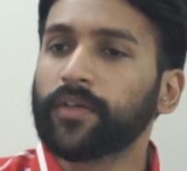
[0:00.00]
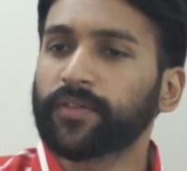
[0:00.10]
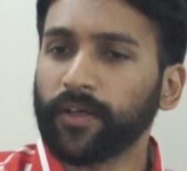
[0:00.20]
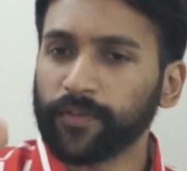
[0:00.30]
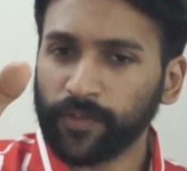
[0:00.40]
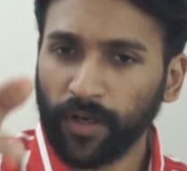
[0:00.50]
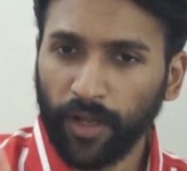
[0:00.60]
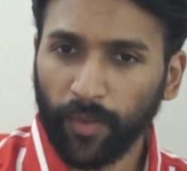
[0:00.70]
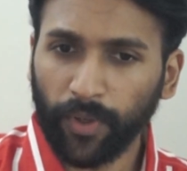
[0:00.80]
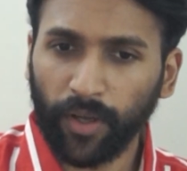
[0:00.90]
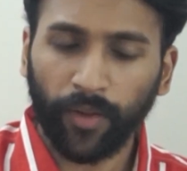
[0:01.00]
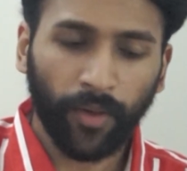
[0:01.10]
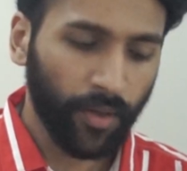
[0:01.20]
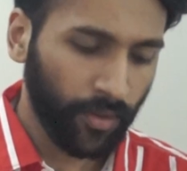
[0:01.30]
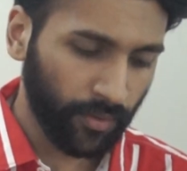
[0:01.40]
Satsariba
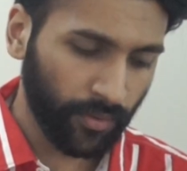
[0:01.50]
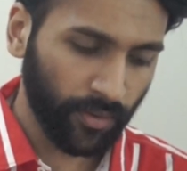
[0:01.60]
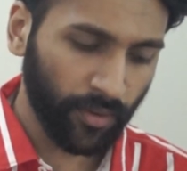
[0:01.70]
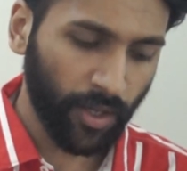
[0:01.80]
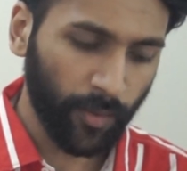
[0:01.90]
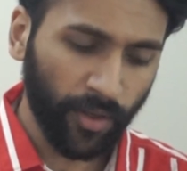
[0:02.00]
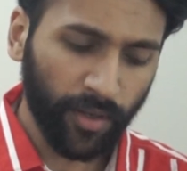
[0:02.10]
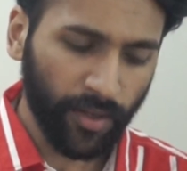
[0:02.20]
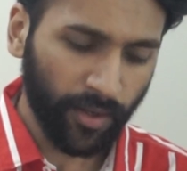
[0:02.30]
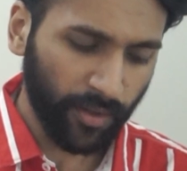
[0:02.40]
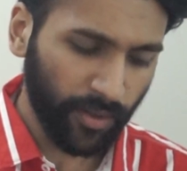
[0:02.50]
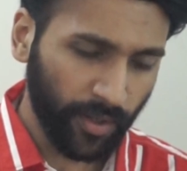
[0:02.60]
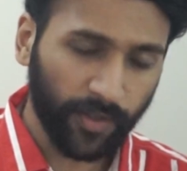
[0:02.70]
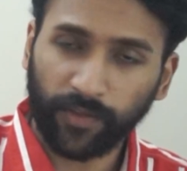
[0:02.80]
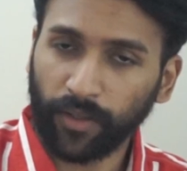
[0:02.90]

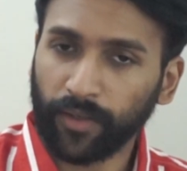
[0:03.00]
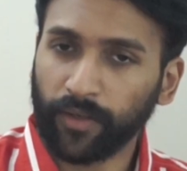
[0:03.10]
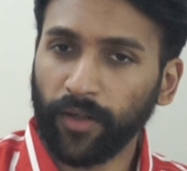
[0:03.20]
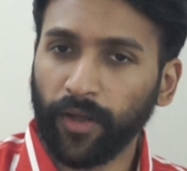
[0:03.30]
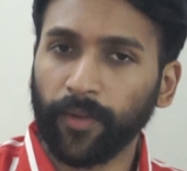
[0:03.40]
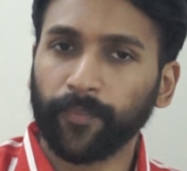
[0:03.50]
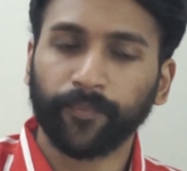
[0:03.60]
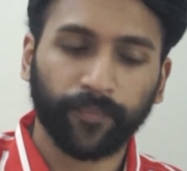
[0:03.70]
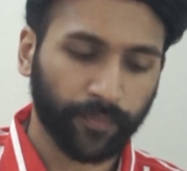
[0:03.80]
Gavagari Zadvi.